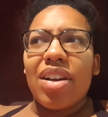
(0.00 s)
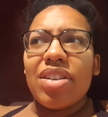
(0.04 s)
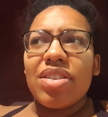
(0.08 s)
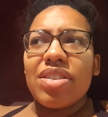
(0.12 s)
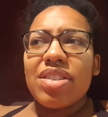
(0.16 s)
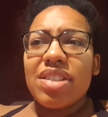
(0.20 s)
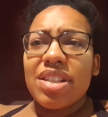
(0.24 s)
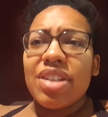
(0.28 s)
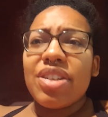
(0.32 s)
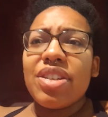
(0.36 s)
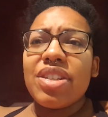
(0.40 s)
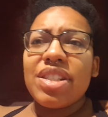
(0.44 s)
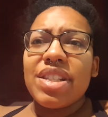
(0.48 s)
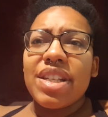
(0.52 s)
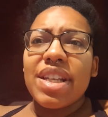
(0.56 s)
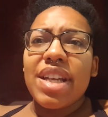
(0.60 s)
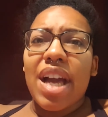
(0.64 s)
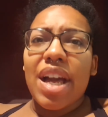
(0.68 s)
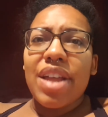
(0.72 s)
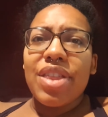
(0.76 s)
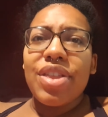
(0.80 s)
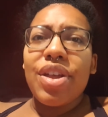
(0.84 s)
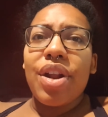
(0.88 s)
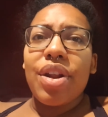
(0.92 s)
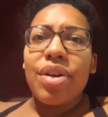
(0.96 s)
seriously,
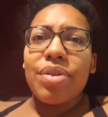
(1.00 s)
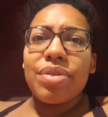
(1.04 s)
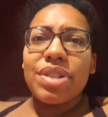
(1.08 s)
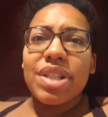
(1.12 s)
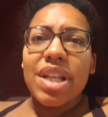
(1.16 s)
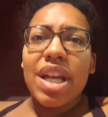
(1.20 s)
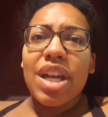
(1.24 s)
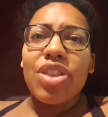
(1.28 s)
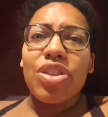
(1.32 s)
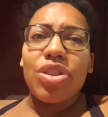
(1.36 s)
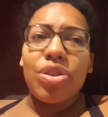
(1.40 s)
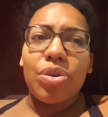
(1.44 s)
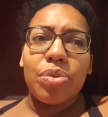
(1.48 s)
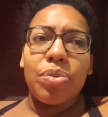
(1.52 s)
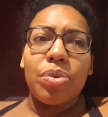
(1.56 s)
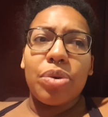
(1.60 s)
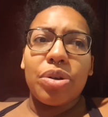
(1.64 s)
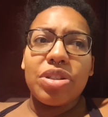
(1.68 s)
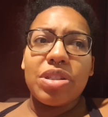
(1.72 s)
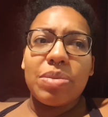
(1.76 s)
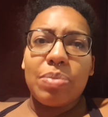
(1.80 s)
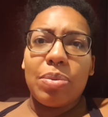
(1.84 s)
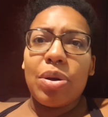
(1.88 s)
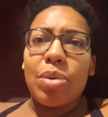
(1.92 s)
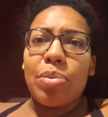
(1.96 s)
I thought it was like the
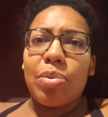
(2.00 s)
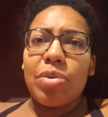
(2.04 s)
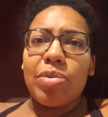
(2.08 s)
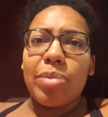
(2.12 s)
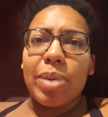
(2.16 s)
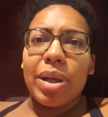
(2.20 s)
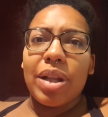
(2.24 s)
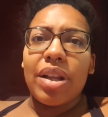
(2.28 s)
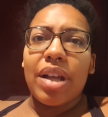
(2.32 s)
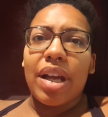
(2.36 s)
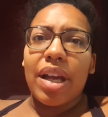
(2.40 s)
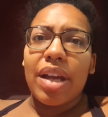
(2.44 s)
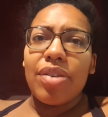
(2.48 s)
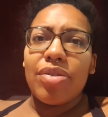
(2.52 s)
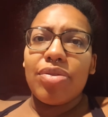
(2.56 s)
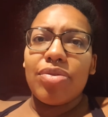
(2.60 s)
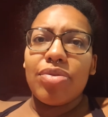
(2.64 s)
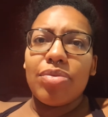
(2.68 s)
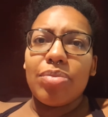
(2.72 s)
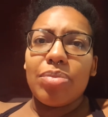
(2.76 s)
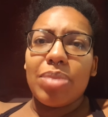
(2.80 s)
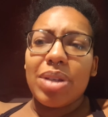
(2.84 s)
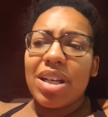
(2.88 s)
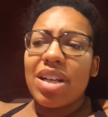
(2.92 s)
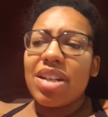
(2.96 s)
worst poop of my
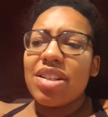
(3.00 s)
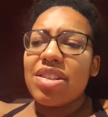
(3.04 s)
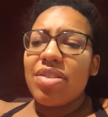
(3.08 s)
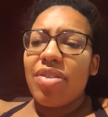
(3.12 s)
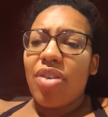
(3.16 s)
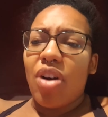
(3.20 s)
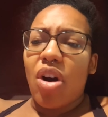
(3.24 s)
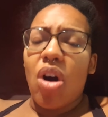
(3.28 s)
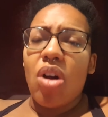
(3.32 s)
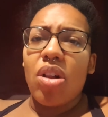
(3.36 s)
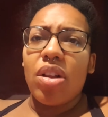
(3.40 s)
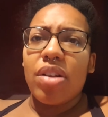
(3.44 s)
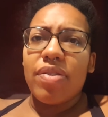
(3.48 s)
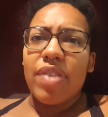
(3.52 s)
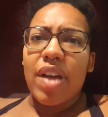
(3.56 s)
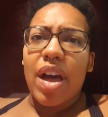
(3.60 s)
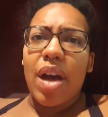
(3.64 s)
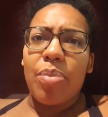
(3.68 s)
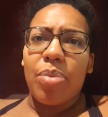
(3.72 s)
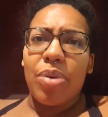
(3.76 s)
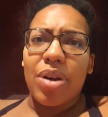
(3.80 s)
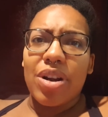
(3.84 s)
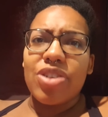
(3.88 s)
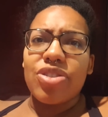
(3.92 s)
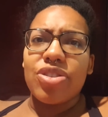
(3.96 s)
life because of all of
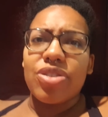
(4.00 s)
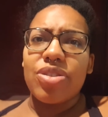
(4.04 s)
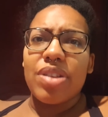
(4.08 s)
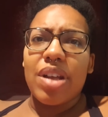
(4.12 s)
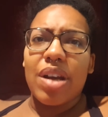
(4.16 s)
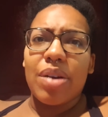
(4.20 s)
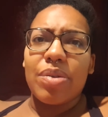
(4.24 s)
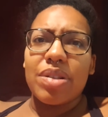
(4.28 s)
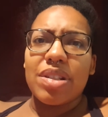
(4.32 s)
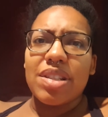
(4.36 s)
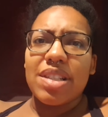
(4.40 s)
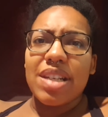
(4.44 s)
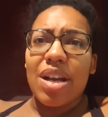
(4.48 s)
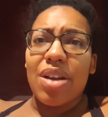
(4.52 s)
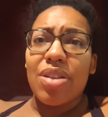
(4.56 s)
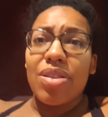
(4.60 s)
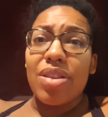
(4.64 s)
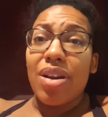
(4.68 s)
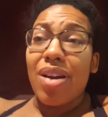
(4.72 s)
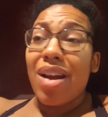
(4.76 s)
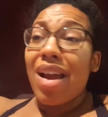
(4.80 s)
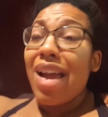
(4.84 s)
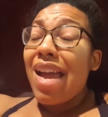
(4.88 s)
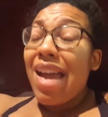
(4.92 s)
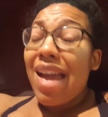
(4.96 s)
that pressure that was down
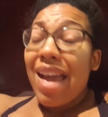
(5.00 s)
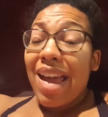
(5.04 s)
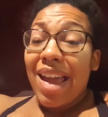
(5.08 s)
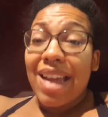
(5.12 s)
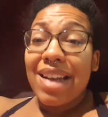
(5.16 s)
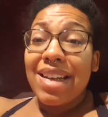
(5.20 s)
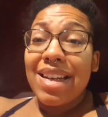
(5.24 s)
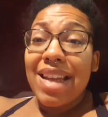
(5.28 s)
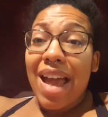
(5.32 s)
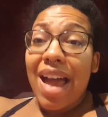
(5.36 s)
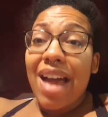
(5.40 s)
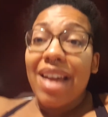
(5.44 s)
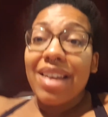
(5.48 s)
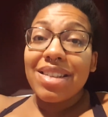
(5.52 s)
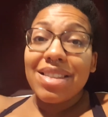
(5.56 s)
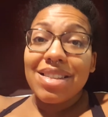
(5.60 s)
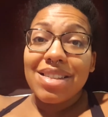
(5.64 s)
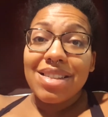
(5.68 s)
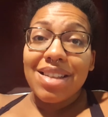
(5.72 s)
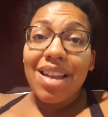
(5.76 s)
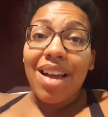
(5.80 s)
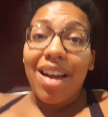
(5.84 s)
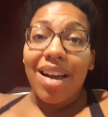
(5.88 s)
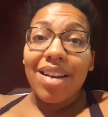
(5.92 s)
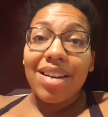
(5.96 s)
there. And yeah, it
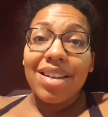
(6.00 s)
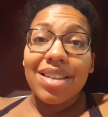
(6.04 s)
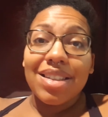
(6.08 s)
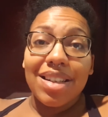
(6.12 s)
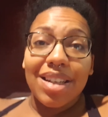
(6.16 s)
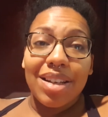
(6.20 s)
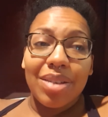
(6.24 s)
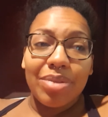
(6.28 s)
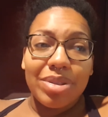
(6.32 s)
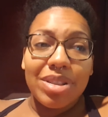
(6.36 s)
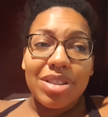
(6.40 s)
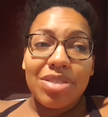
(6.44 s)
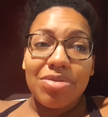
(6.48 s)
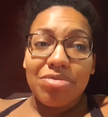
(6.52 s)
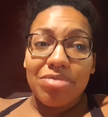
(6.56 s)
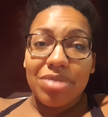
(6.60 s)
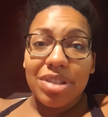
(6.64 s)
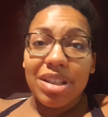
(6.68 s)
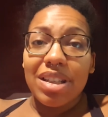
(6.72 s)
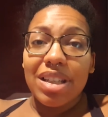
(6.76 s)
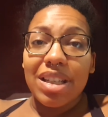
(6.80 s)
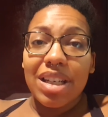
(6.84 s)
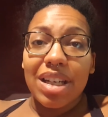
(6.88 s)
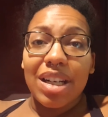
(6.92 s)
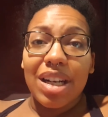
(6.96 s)
sucked. It was
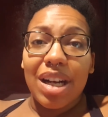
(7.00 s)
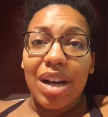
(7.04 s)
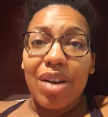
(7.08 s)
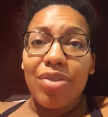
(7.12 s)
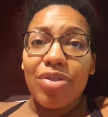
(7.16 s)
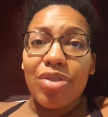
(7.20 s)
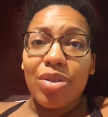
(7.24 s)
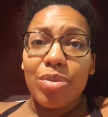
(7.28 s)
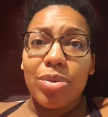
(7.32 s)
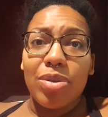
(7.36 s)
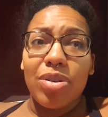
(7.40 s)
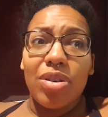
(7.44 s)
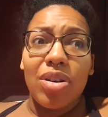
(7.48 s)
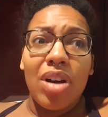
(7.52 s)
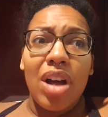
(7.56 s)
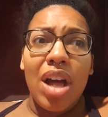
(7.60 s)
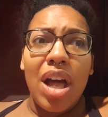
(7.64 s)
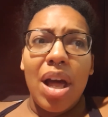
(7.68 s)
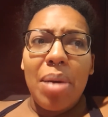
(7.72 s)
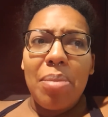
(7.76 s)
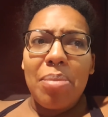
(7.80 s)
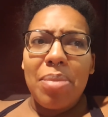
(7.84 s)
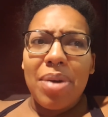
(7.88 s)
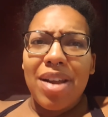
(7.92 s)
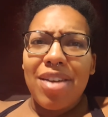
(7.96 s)
really uncomfortable,
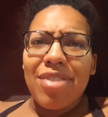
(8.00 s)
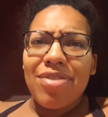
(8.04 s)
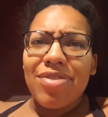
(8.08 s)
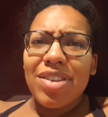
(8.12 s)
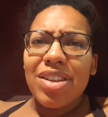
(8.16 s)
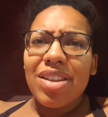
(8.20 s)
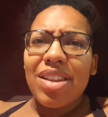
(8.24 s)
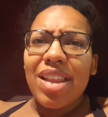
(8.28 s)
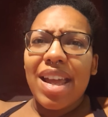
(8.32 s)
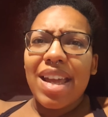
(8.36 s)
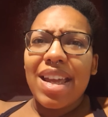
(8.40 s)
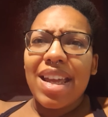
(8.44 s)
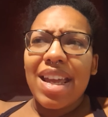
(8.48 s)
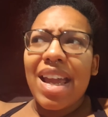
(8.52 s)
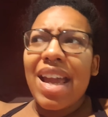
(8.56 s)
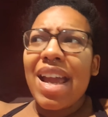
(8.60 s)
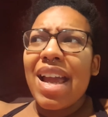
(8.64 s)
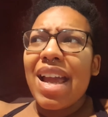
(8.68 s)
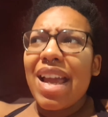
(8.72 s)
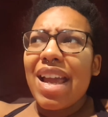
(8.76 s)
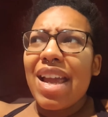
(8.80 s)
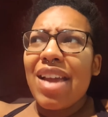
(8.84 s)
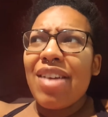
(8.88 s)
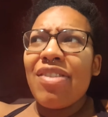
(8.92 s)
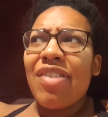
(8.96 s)
but I feel like
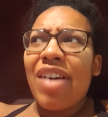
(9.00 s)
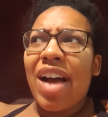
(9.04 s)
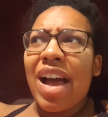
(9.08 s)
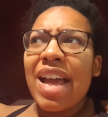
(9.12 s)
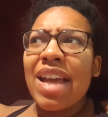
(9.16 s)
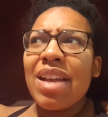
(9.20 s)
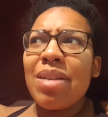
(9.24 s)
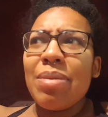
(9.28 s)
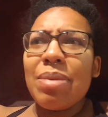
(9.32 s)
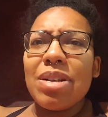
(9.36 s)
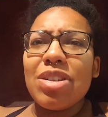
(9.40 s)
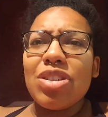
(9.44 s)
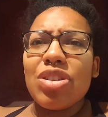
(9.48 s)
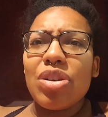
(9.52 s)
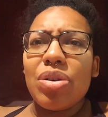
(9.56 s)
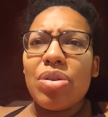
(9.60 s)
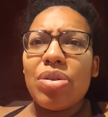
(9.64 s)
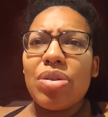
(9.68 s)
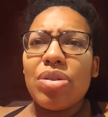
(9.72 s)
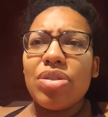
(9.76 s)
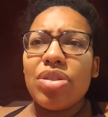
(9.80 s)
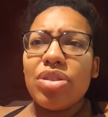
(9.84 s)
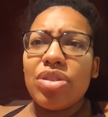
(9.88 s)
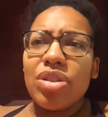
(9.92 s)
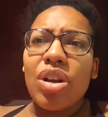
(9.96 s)
if I had been
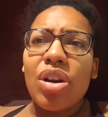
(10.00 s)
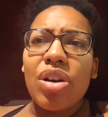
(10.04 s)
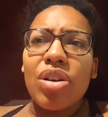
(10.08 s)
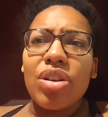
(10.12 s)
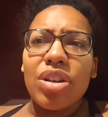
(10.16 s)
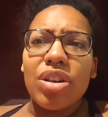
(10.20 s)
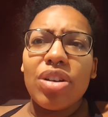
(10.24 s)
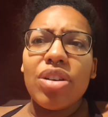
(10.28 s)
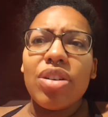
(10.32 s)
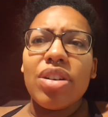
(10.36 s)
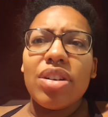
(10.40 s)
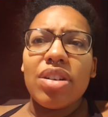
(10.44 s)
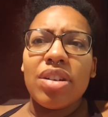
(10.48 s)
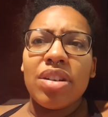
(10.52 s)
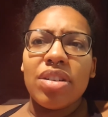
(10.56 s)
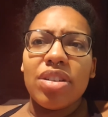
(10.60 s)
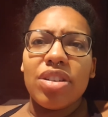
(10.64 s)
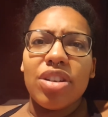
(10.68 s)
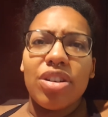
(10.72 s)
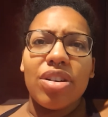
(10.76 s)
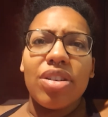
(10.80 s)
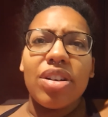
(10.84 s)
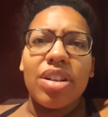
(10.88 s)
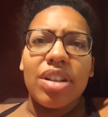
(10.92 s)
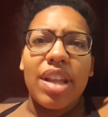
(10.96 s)
told, "No,
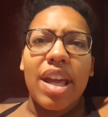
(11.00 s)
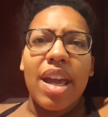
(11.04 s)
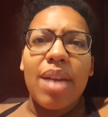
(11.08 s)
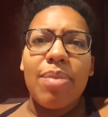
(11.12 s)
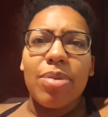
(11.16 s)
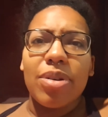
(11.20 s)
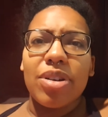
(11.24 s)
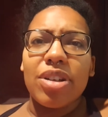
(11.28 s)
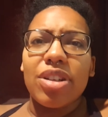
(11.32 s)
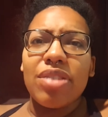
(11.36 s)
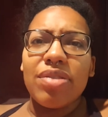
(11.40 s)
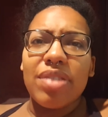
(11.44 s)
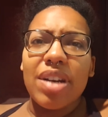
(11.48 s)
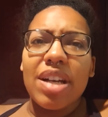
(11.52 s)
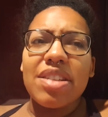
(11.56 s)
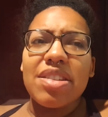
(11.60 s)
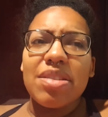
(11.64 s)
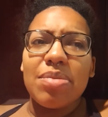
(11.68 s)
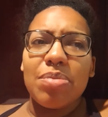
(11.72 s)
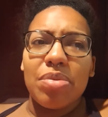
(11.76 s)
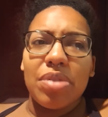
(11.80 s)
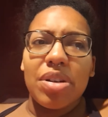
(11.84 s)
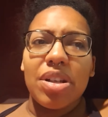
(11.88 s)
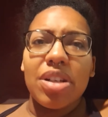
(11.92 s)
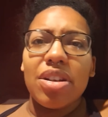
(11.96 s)
you're in labor. You've got
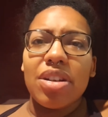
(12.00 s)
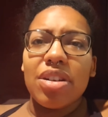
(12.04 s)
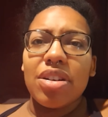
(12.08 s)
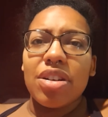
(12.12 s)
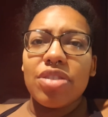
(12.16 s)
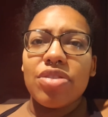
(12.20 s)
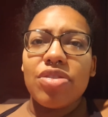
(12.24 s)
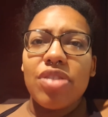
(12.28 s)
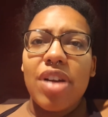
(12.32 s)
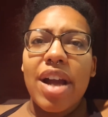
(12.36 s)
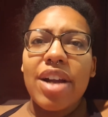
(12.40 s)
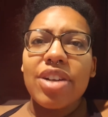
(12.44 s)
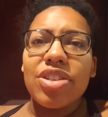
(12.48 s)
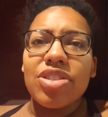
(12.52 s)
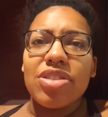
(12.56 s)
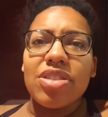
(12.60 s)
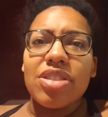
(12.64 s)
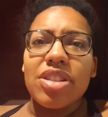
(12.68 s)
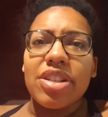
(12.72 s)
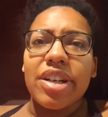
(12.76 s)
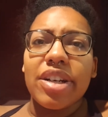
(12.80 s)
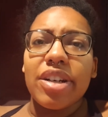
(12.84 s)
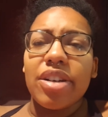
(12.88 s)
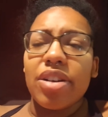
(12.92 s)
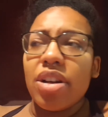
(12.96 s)
some pretty good contractions
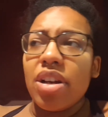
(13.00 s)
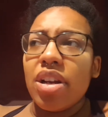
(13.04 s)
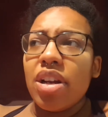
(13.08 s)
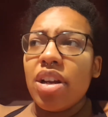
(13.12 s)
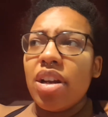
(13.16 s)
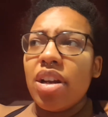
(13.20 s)
here."